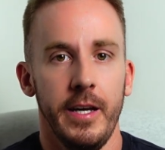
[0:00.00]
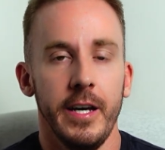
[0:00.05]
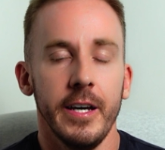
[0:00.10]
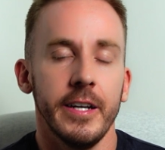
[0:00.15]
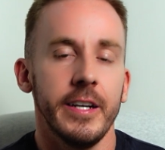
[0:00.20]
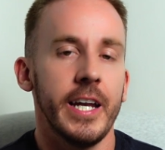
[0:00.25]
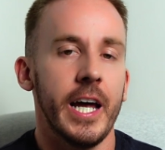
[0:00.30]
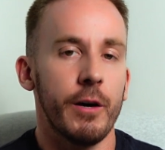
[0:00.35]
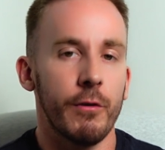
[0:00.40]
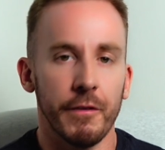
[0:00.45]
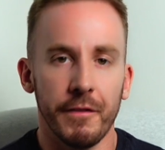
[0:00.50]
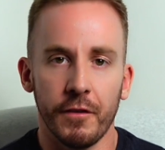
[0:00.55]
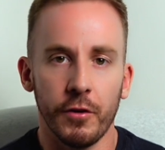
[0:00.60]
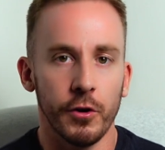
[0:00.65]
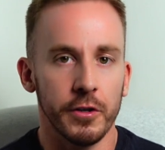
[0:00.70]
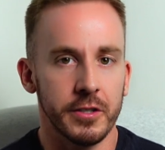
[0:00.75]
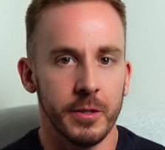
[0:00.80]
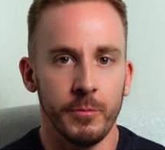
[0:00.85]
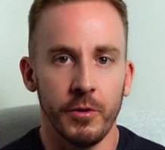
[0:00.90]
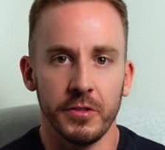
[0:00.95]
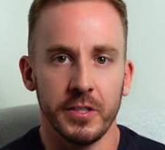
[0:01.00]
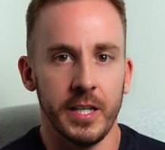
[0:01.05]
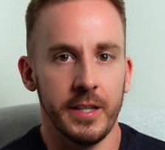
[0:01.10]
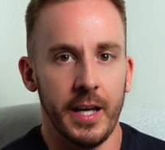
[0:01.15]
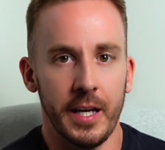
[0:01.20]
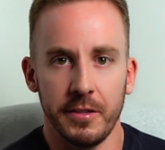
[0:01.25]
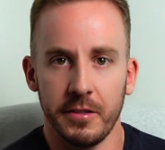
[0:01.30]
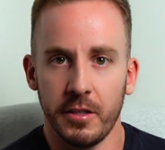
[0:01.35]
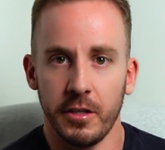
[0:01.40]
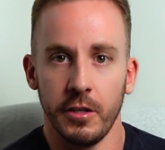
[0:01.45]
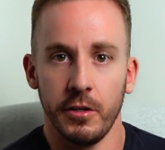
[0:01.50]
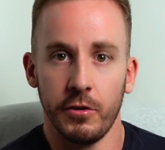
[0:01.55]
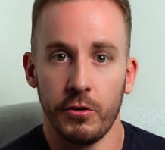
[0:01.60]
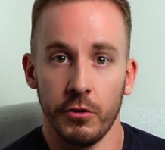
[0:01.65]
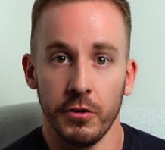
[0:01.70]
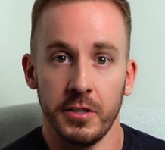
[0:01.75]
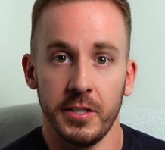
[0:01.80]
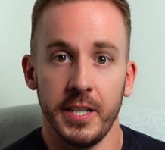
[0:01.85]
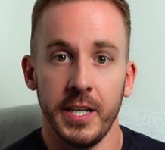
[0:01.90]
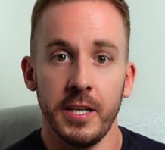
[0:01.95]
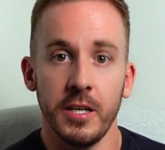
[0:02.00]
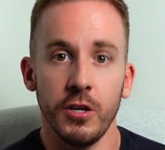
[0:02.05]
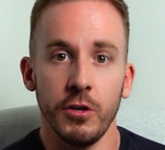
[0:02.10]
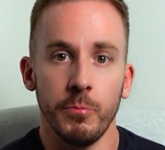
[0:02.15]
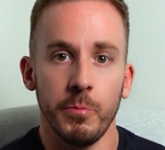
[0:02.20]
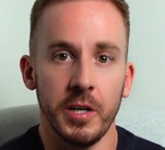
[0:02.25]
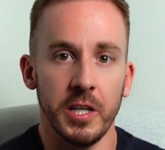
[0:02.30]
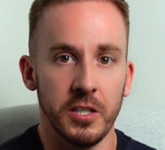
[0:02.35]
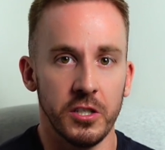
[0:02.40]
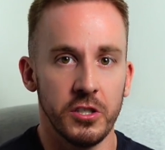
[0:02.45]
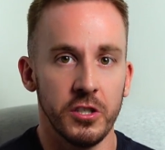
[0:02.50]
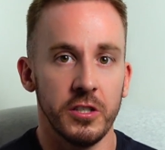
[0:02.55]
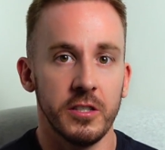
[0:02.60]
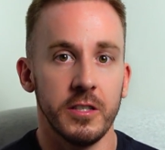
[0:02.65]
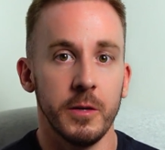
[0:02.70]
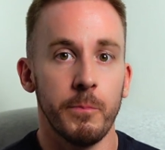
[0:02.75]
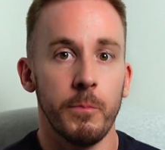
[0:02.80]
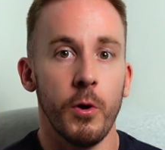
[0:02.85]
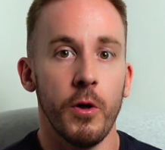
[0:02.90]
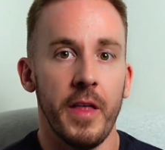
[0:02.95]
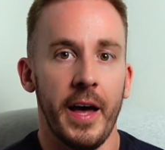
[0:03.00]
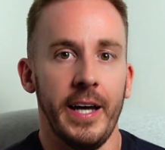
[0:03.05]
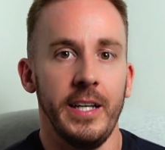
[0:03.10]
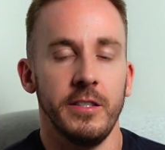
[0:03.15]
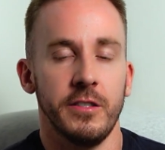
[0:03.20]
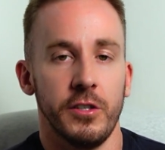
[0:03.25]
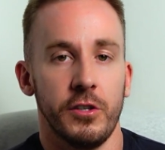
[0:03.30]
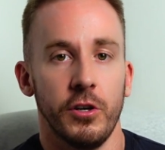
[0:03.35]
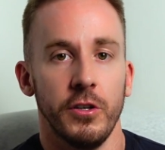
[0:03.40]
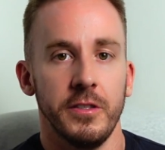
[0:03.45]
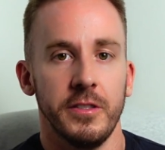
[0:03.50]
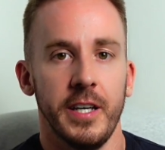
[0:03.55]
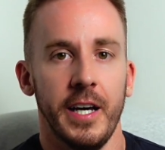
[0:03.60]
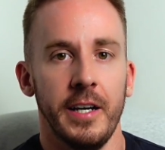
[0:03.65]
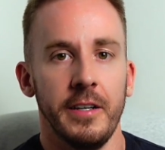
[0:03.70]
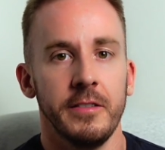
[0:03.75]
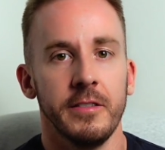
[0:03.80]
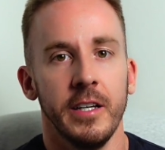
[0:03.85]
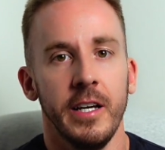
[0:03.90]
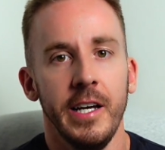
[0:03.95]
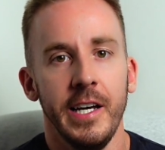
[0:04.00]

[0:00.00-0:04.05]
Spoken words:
Now, of course, I'm not saying that's going to continue, but it's just to put that into context.